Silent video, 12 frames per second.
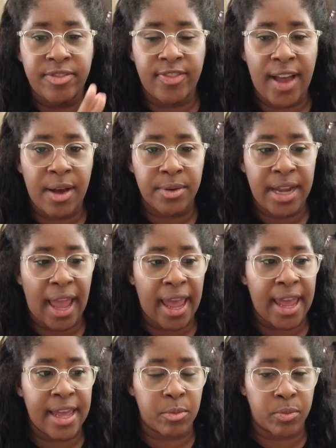found
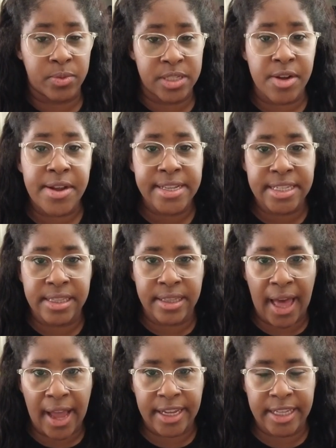a serious
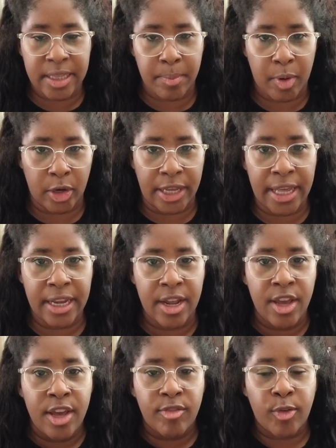lack in the market
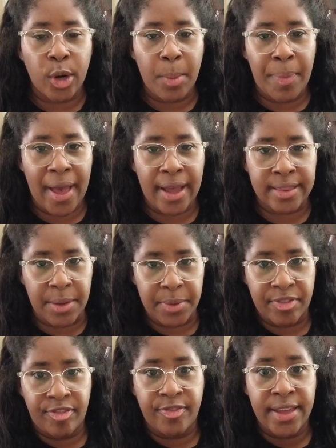for a bag that would
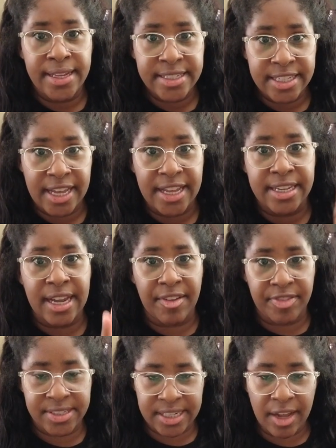fit
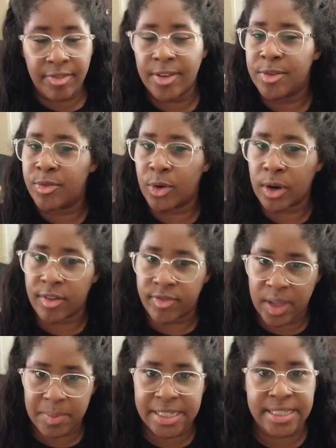enough stuff for a
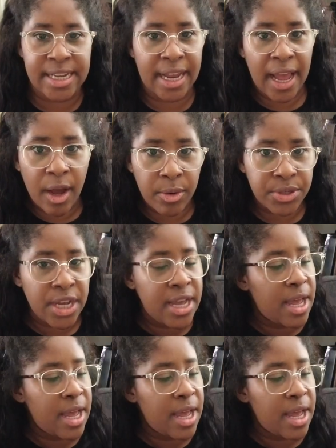family's day out,